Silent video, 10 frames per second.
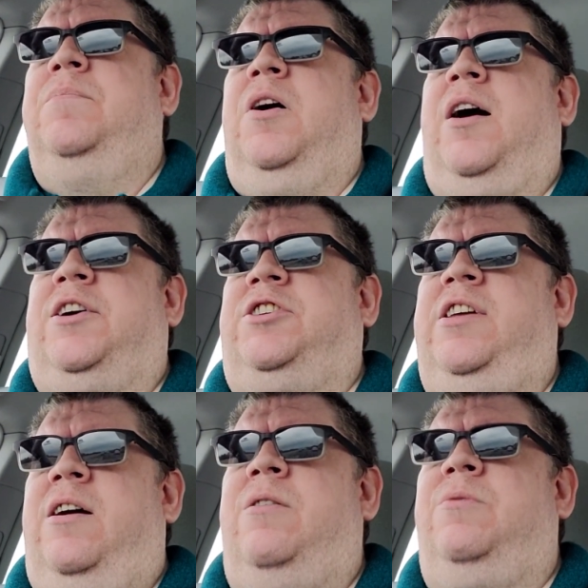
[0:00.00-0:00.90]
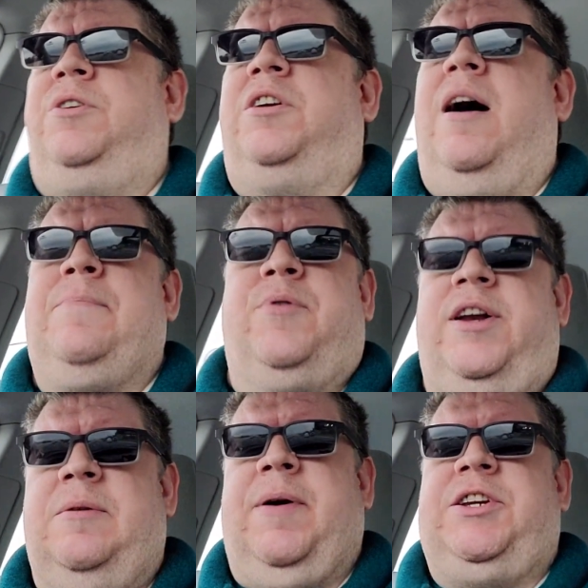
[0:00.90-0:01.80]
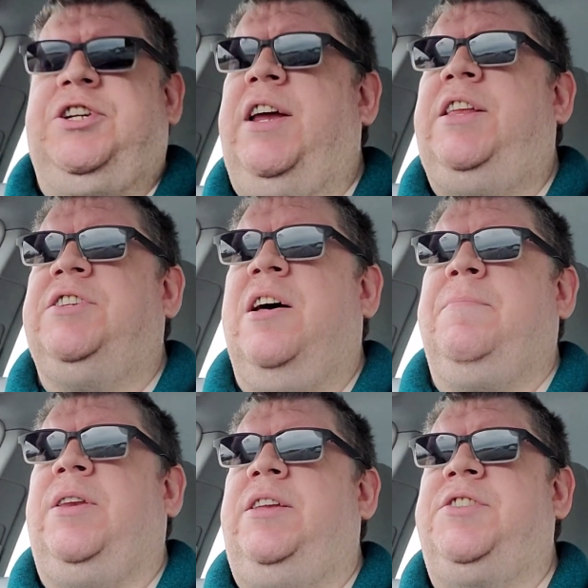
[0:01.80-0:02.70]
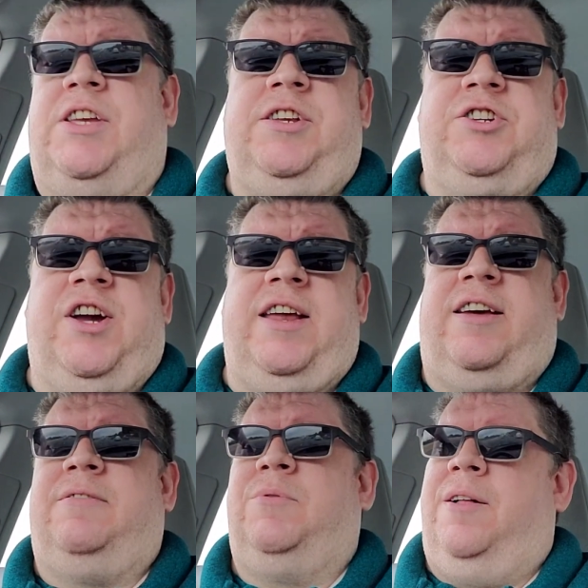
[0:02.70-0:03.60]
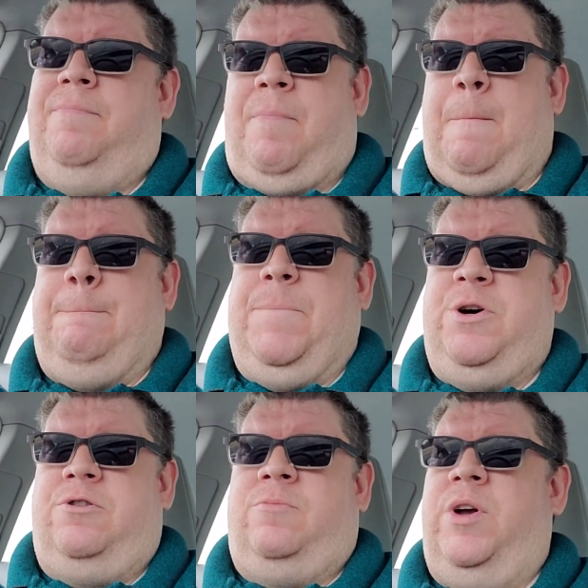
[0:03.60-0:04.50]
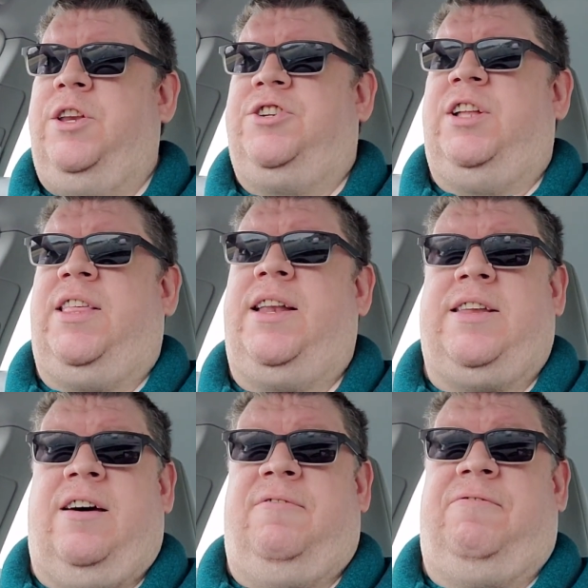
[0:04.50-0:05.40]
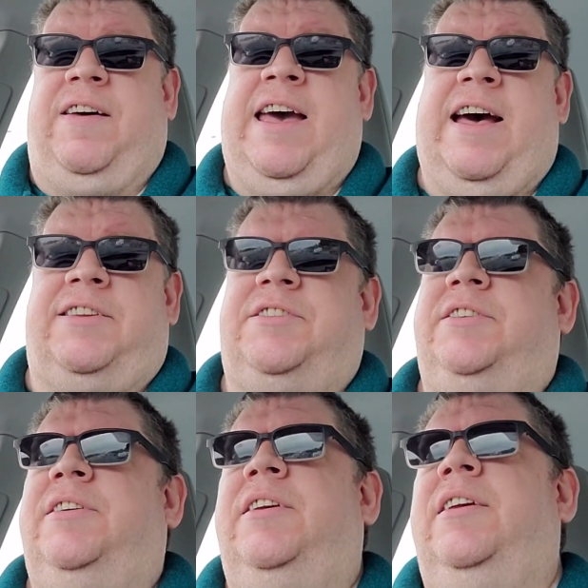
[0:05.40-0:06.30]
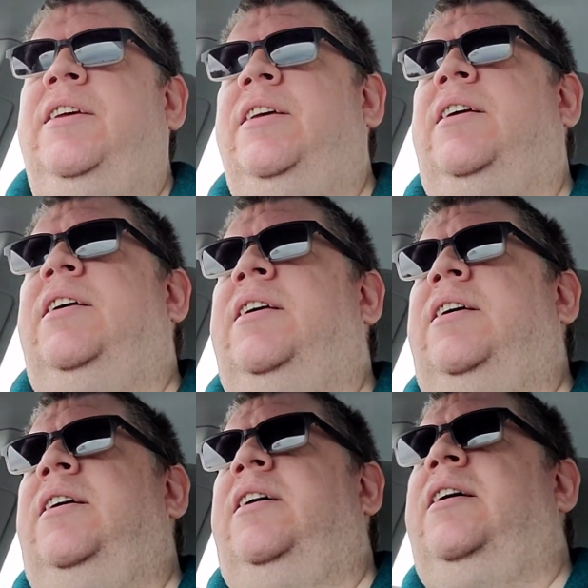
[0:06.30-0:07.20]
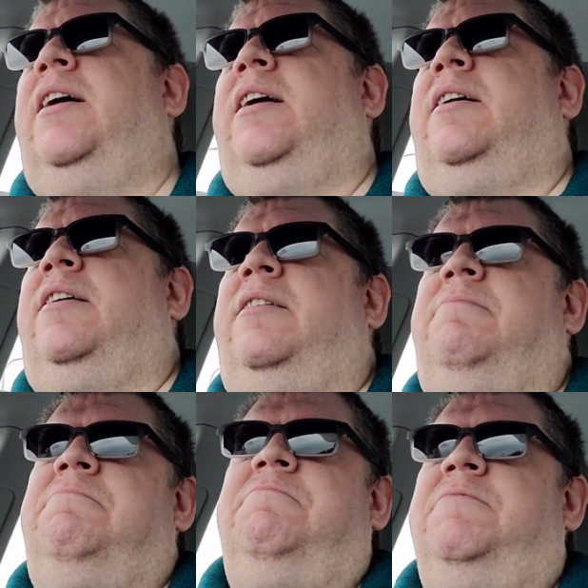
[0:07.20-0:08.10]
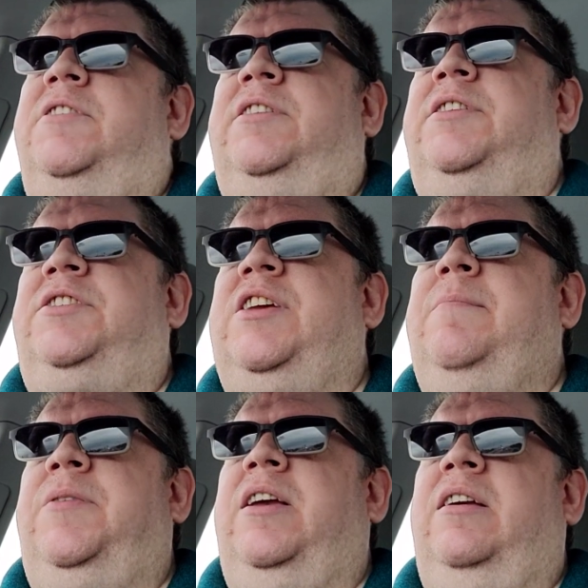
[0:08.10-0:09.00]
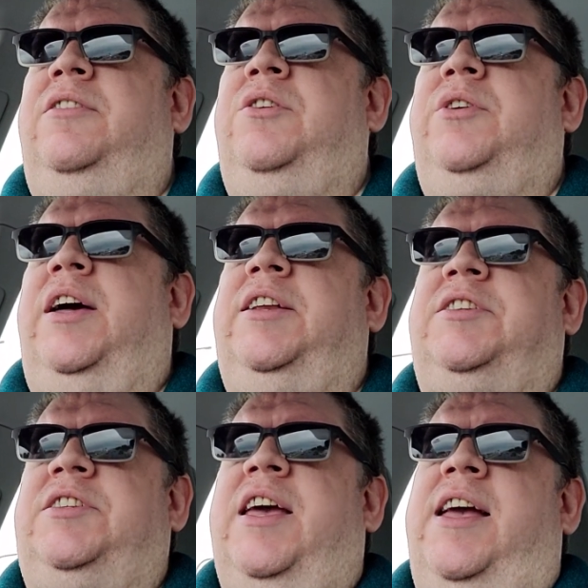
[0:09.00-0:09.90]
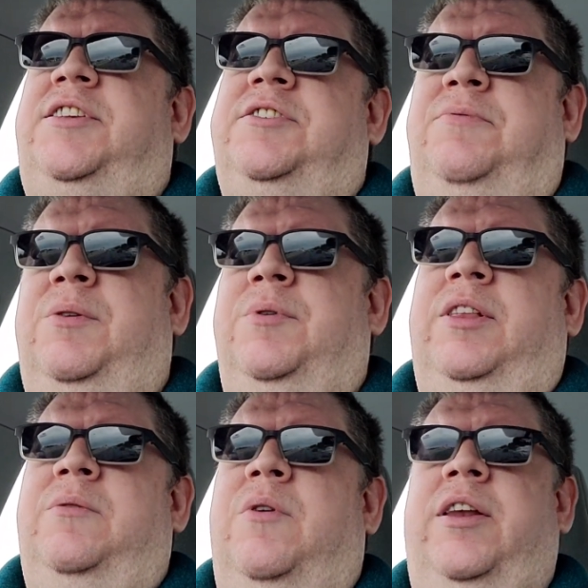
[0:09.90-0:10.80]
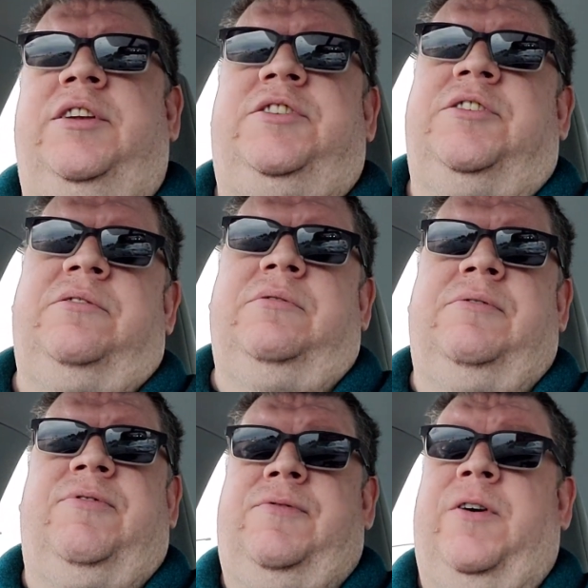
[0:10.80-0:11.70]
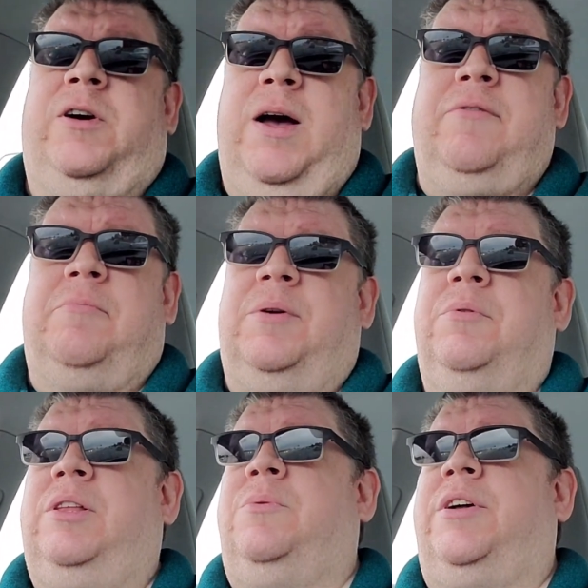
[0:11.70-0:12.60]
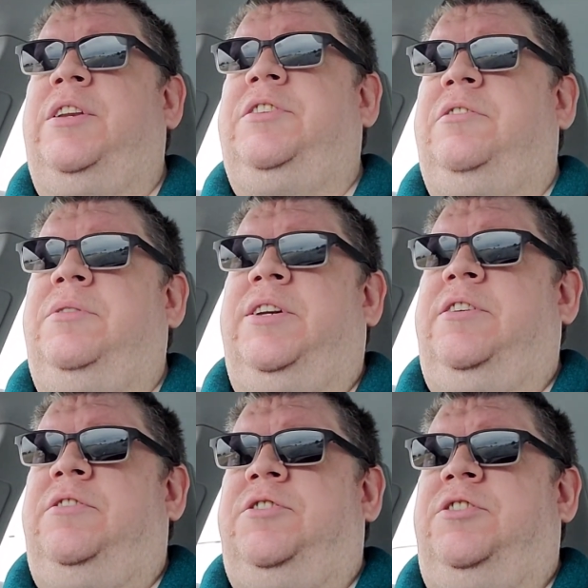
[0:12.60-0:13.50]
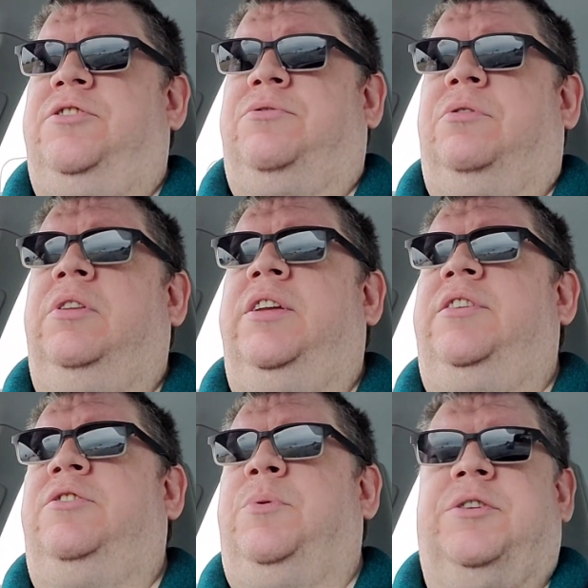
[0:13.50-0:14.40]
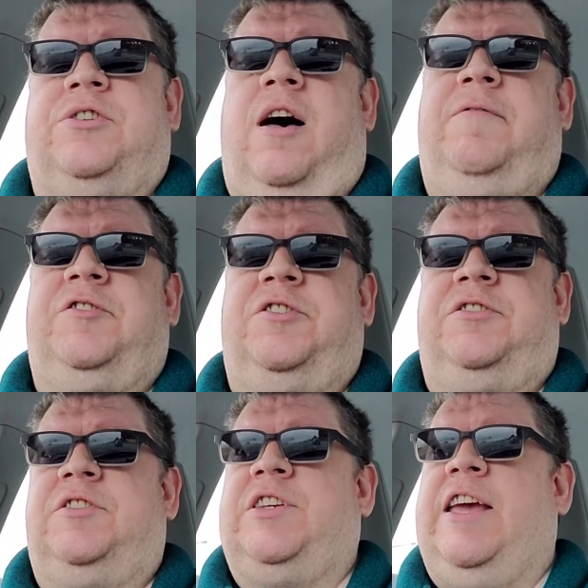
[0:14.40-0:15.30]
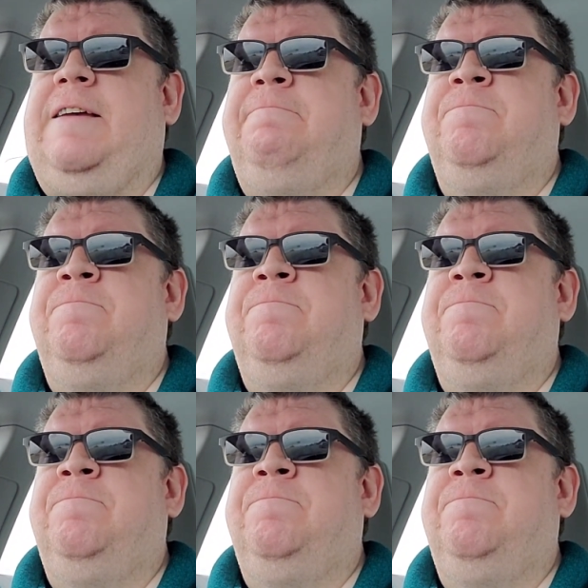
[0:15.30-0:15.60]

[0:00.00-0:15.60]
are actually owned and operated by Chinese companies in China. Well, boom, we can shut that down fast. And the same thing in the United States. If we really wanted to, if our government really wanted to, it could just stroll into Twitter's offices and say,